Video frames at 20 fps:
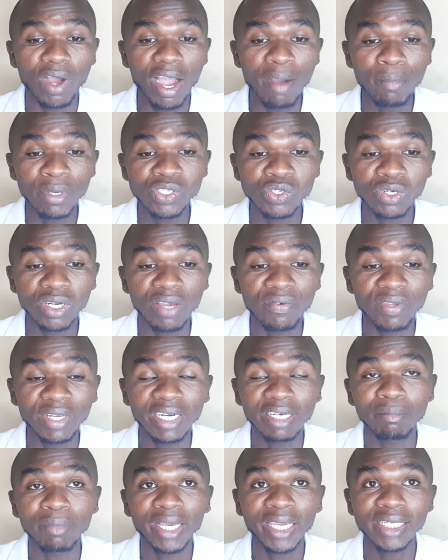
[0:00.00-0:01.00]
Amazon
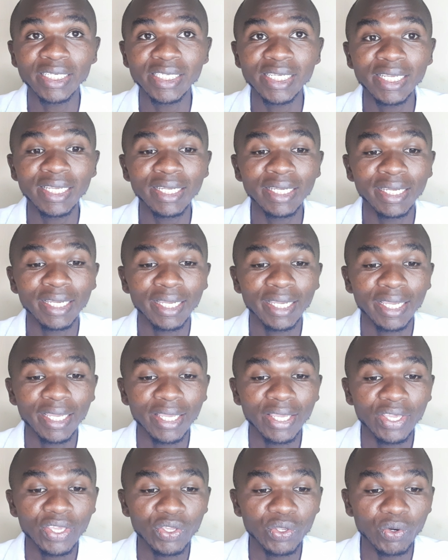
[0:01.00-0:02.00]
affiliate marketing.
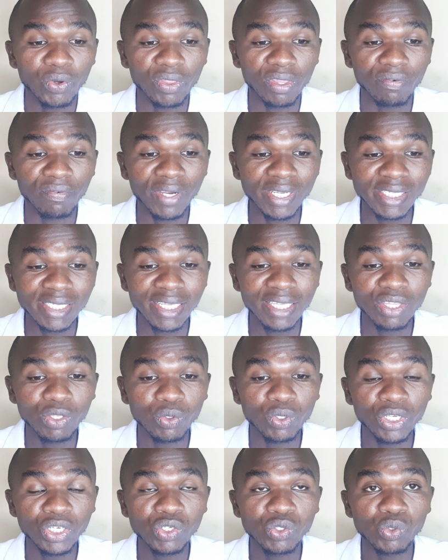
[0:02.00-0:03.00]
The first thing you
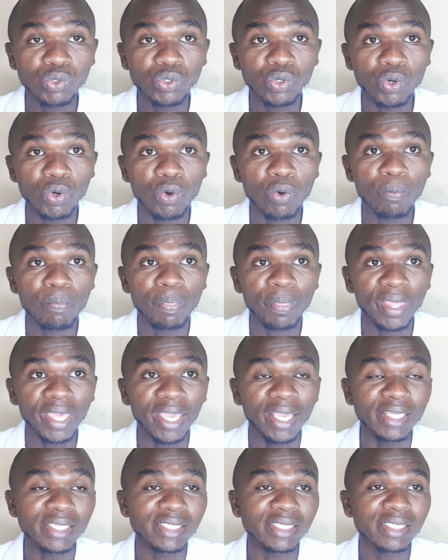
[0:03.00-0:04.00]
need to know
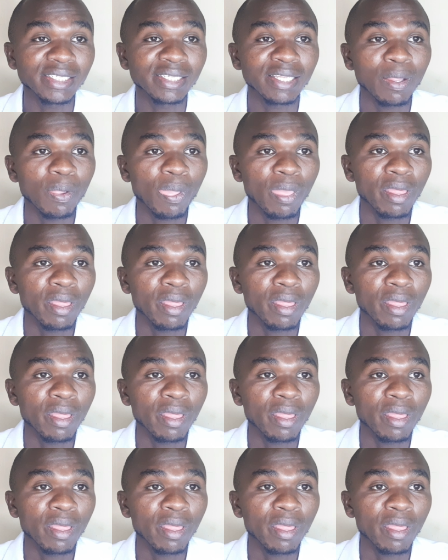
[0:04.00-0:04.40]
is